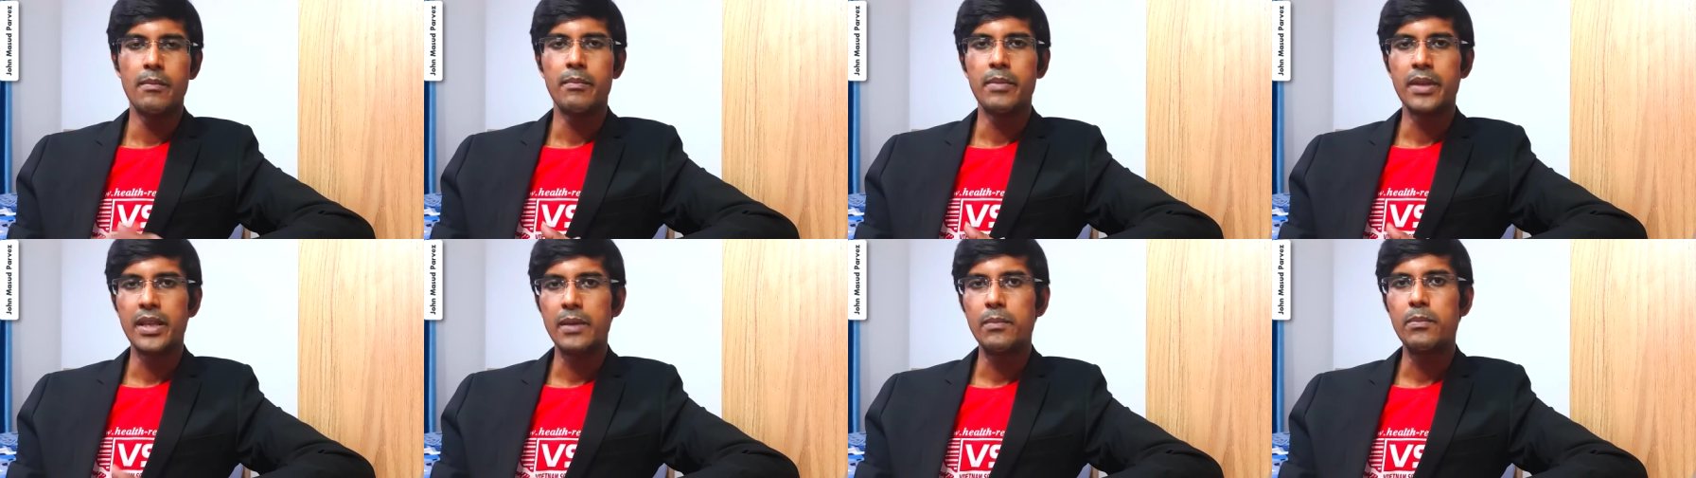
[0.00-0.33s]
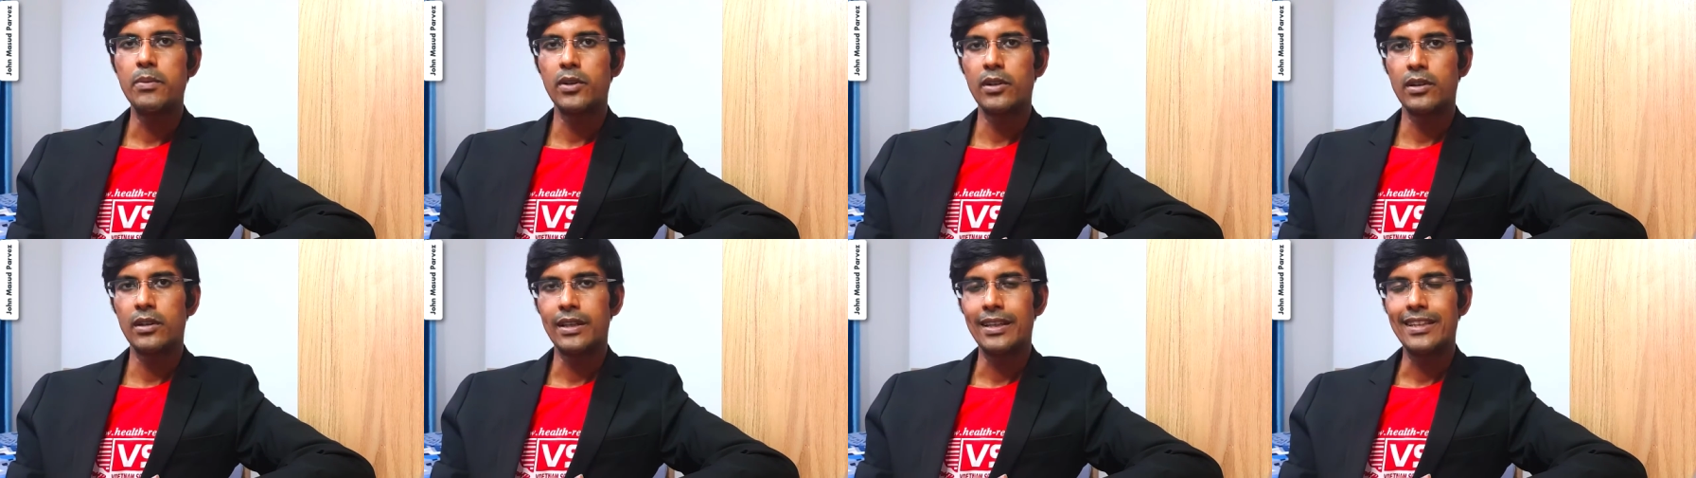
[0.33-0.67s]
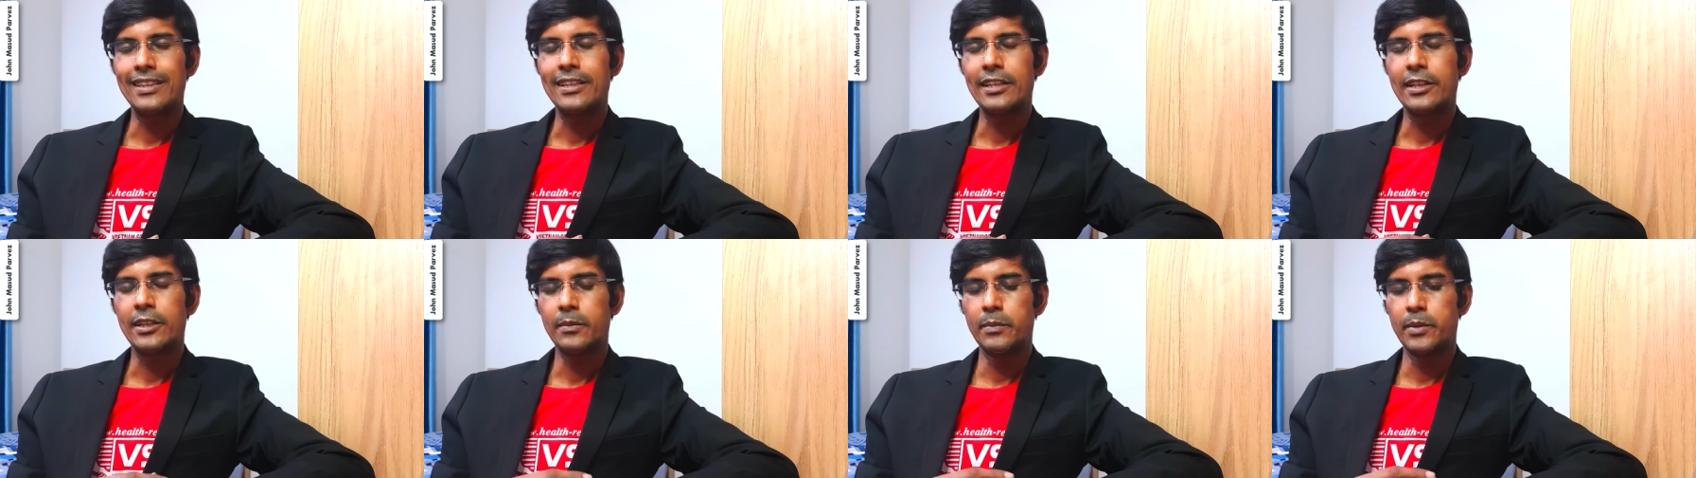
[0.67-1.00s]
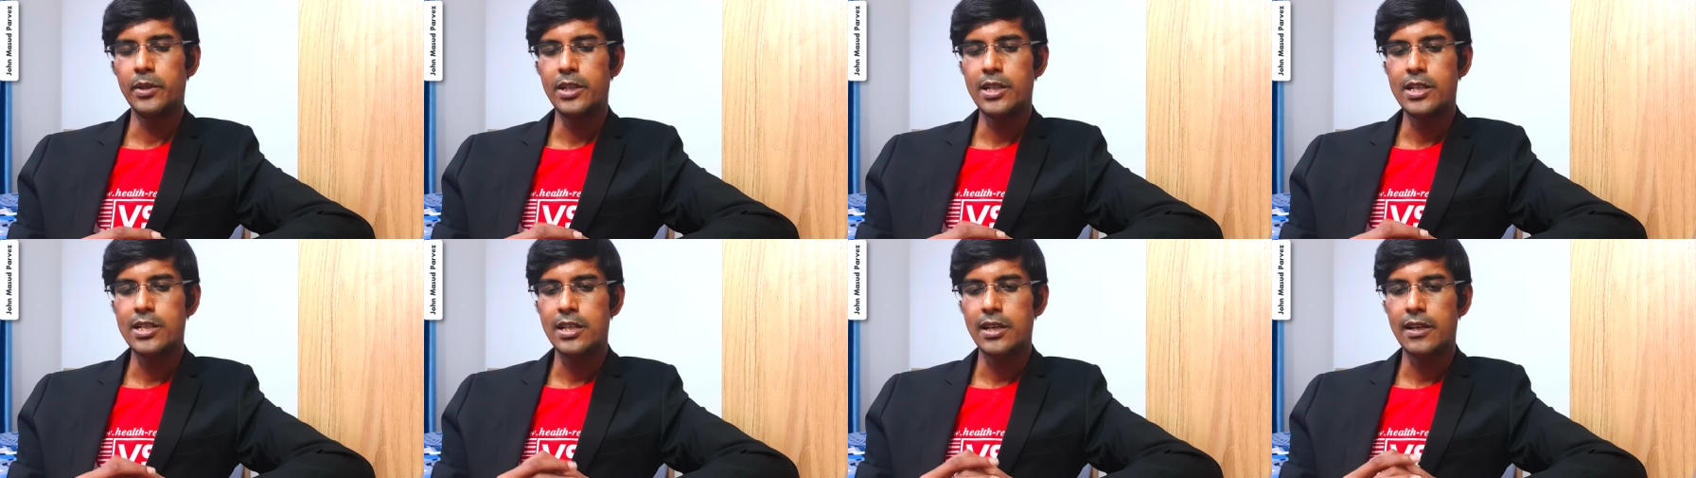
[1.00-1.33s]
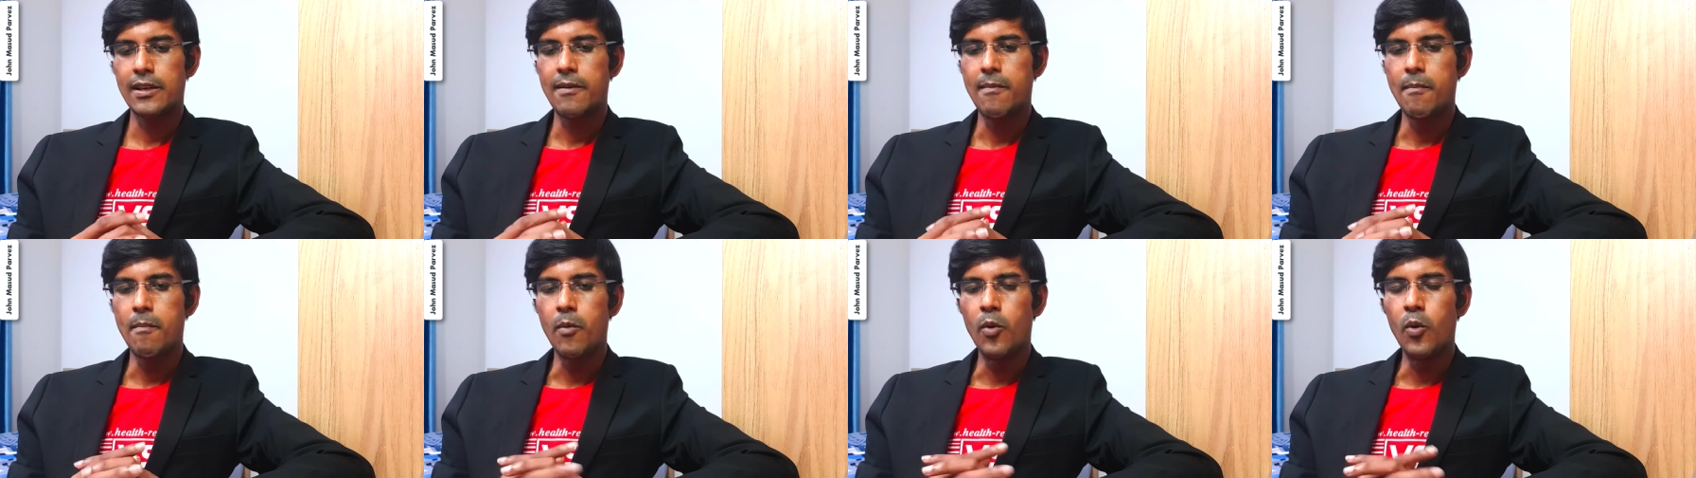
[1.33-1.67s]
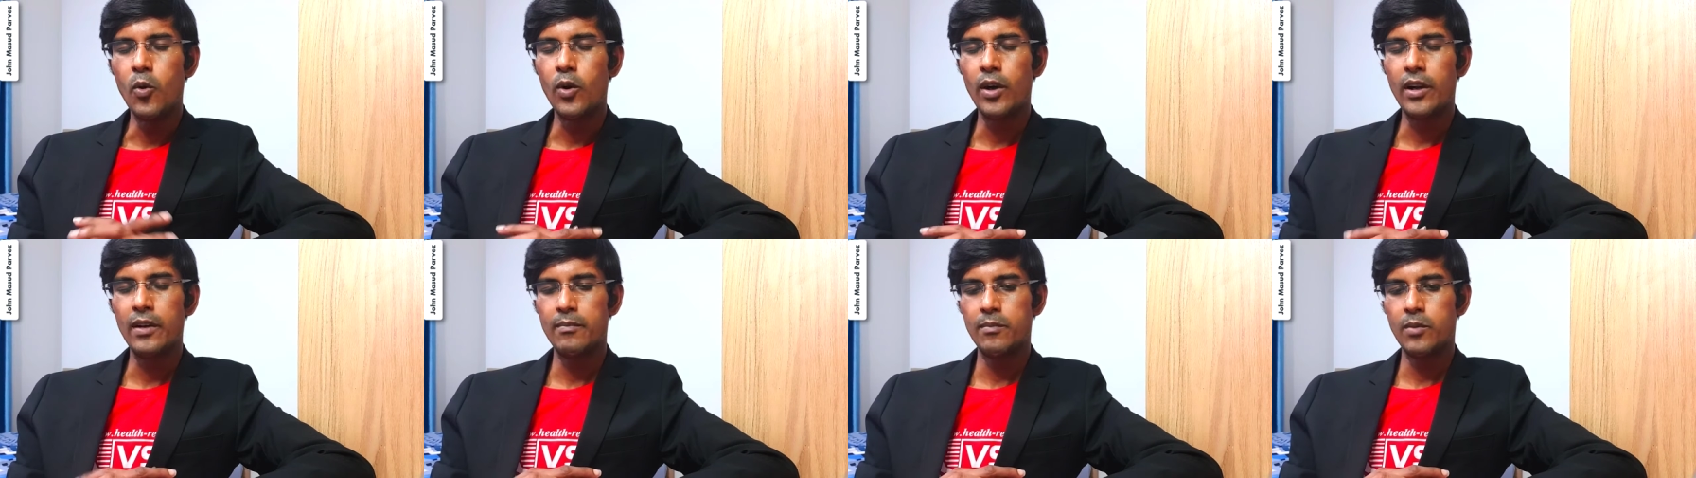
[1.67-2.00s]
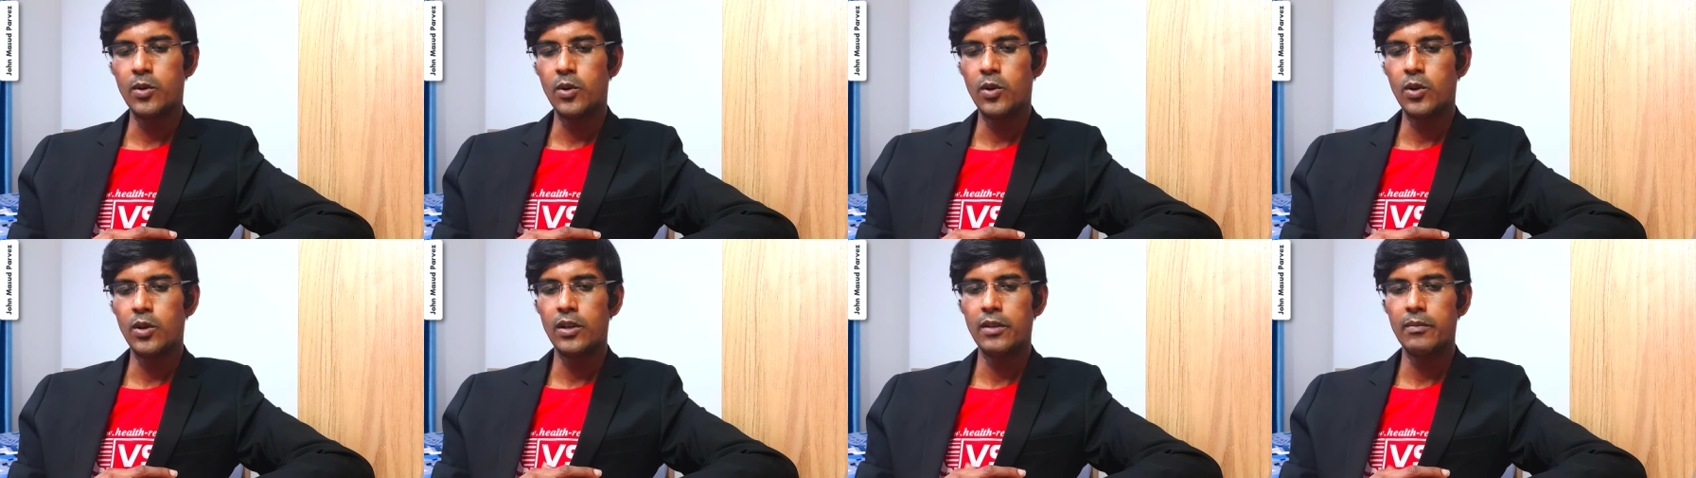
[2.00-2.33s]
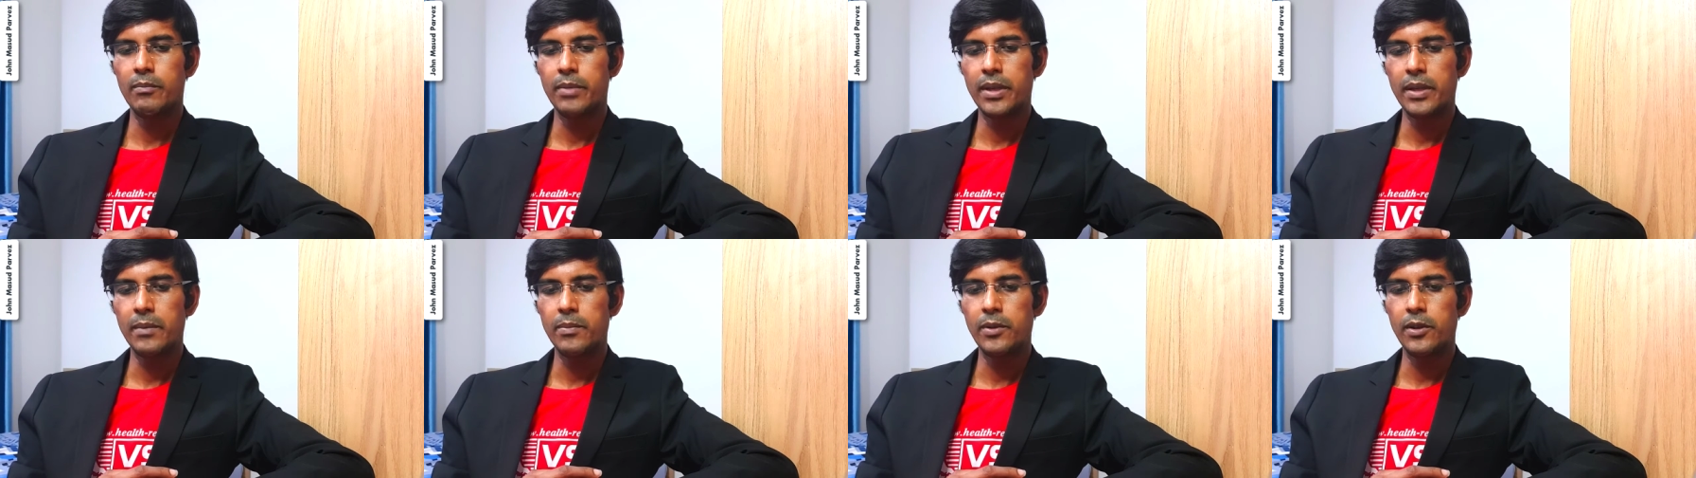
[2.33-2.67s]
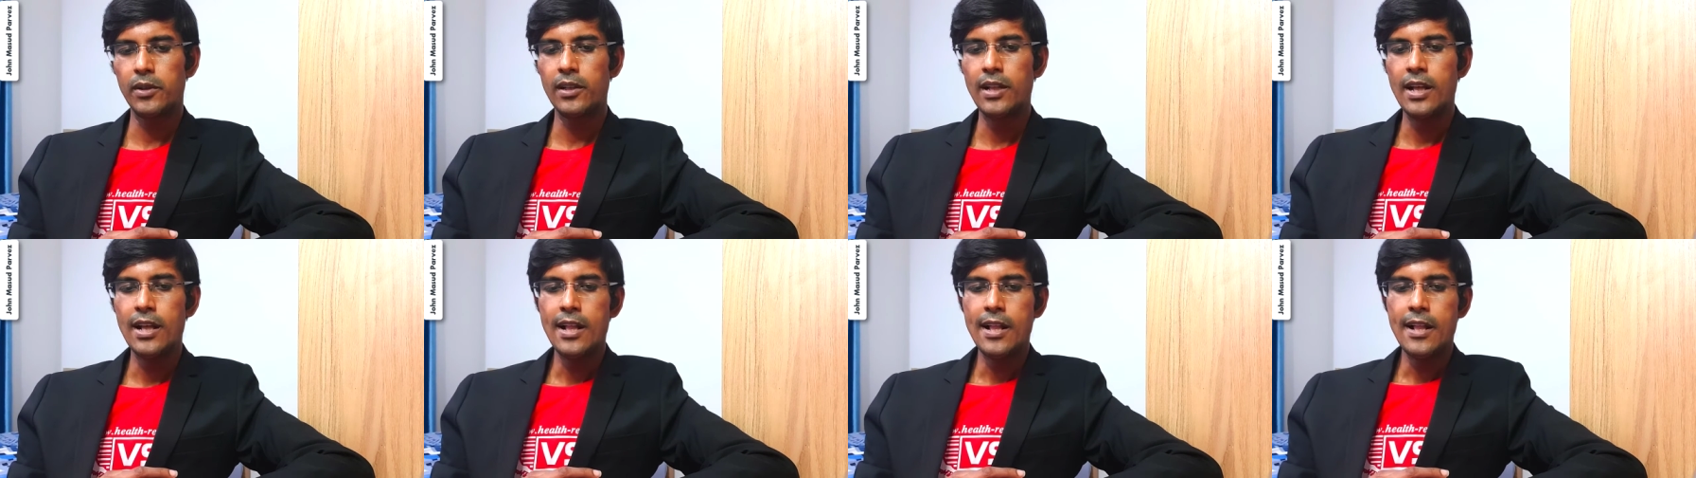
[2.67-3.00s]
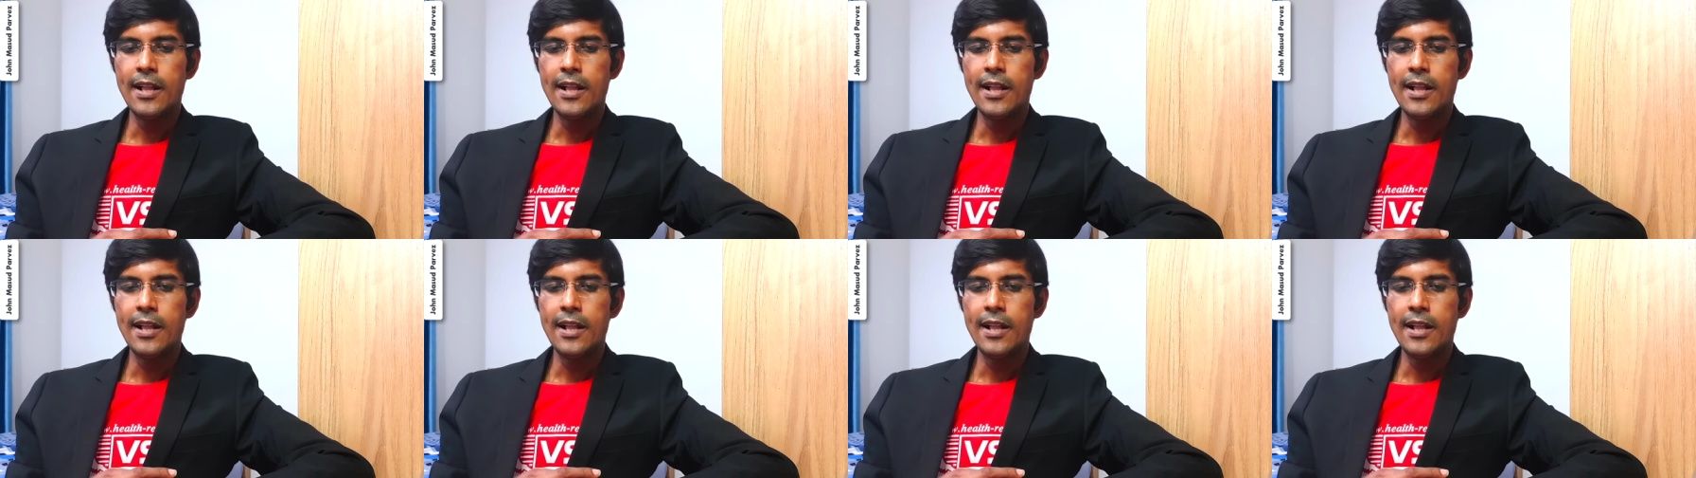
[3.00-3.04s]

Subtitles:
people in the community, more and more people.